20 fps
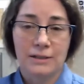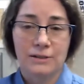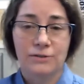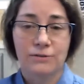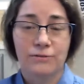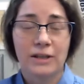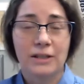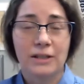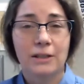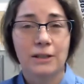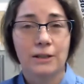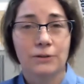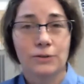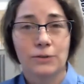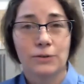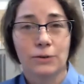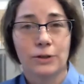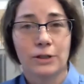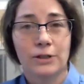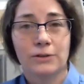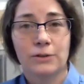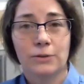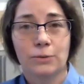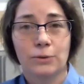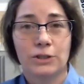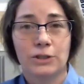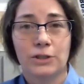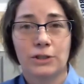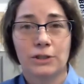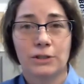his funding source,
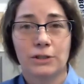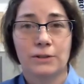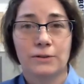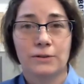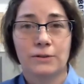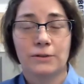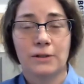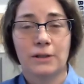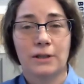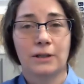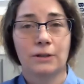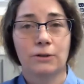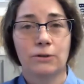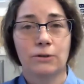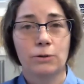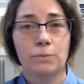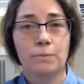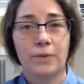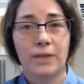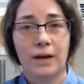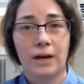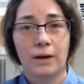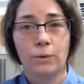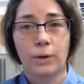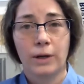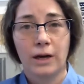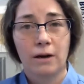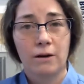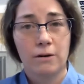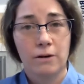which is a group that
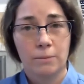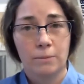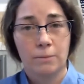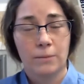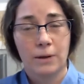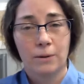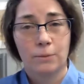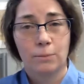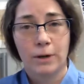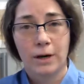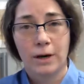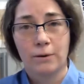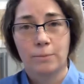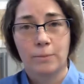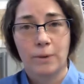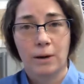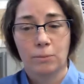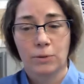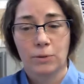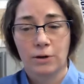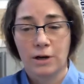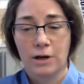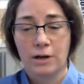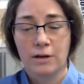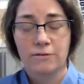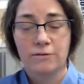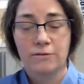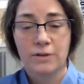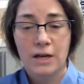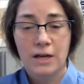we are a, a, proud member
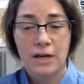of.